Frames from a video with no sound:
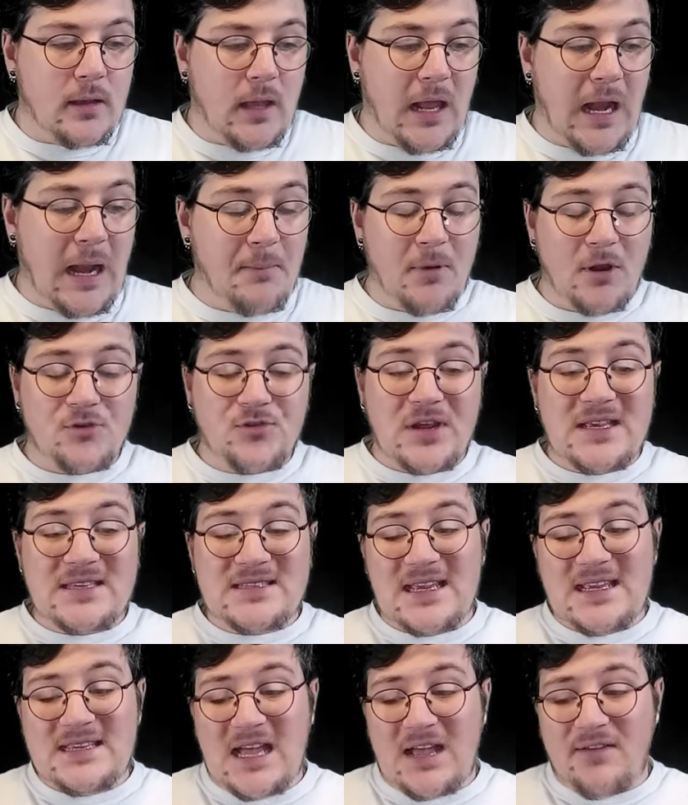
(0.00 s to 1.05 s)
And I'm not trying to
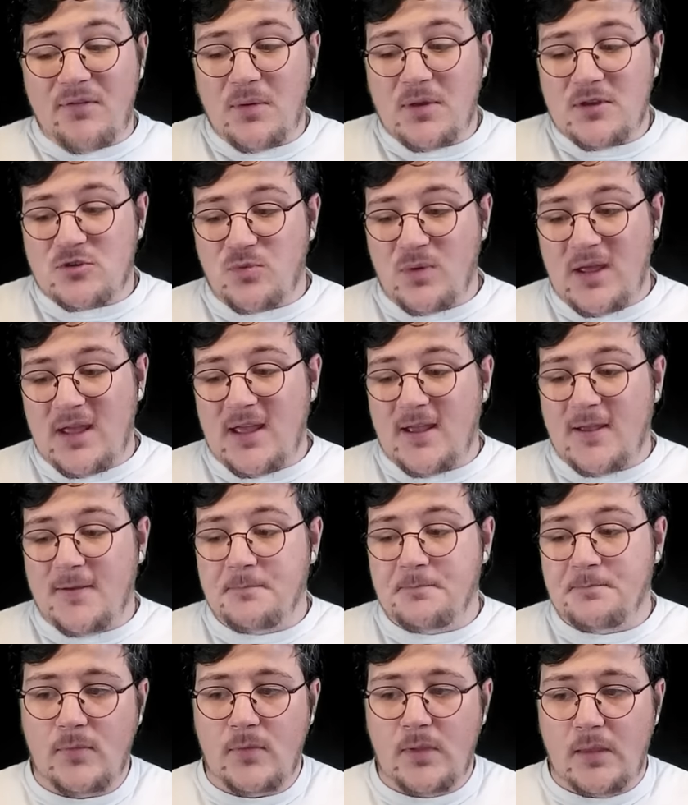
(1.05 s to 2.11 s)
say he's either which way,
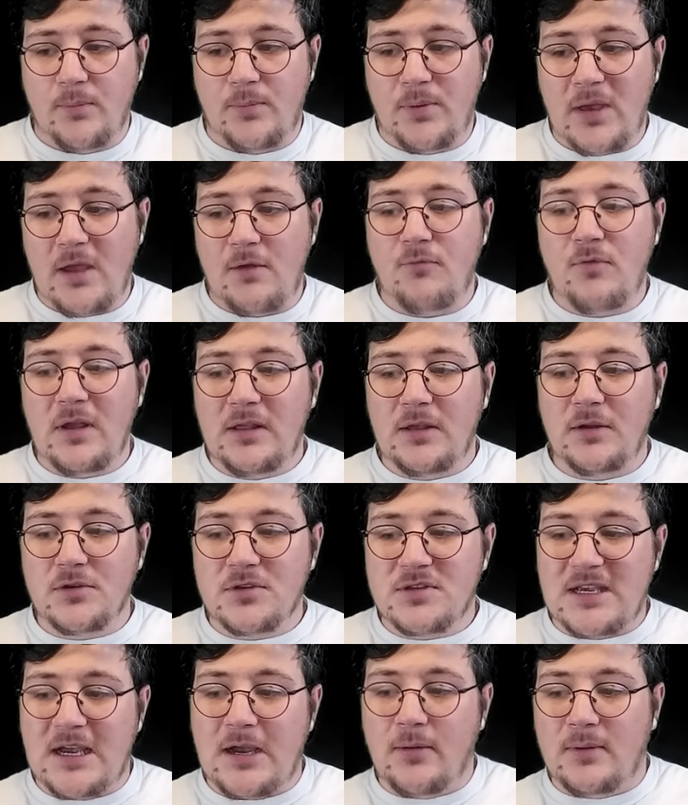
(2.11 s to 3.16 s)
but it really
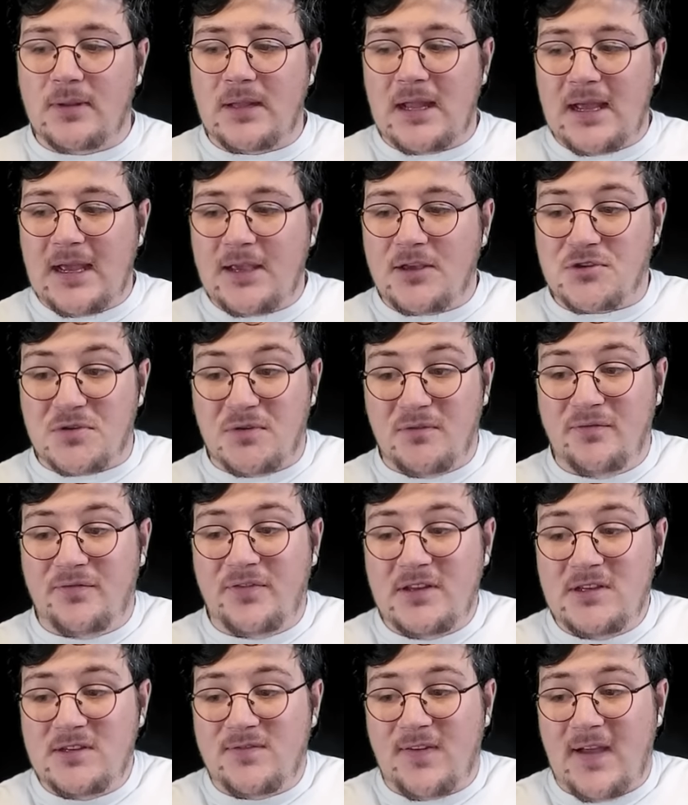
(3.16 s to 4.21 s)
does sound like
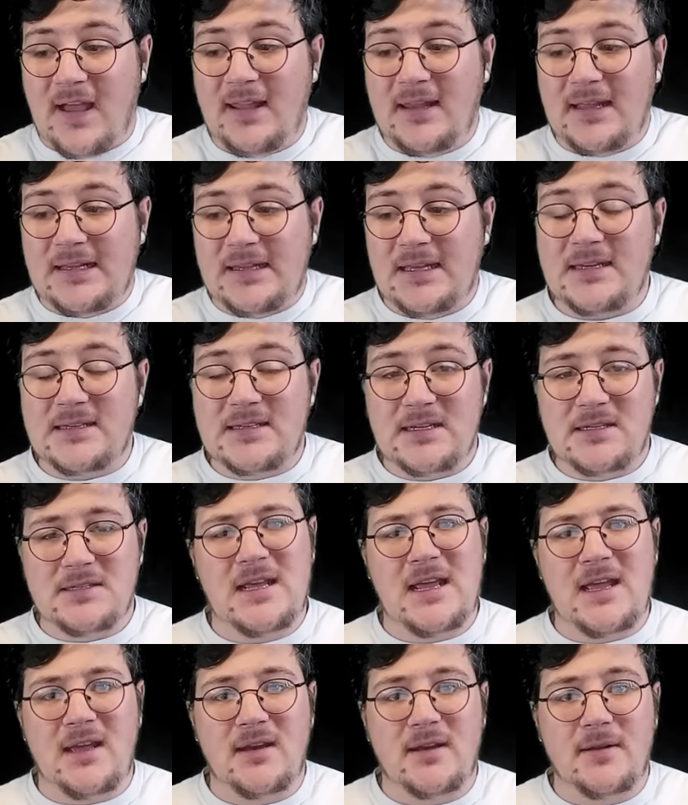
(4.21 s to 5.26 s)
something's finally clicked in his
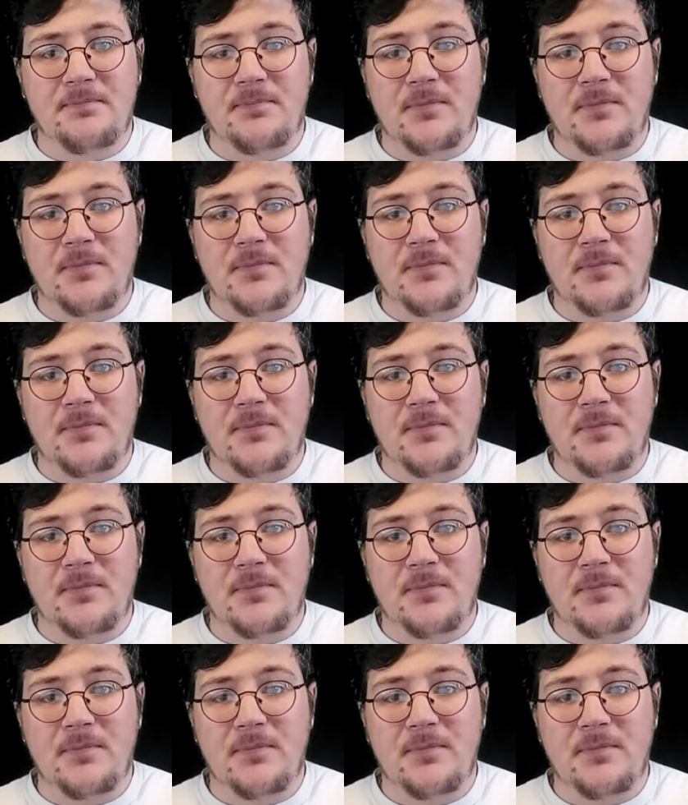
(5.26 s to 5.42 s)
head.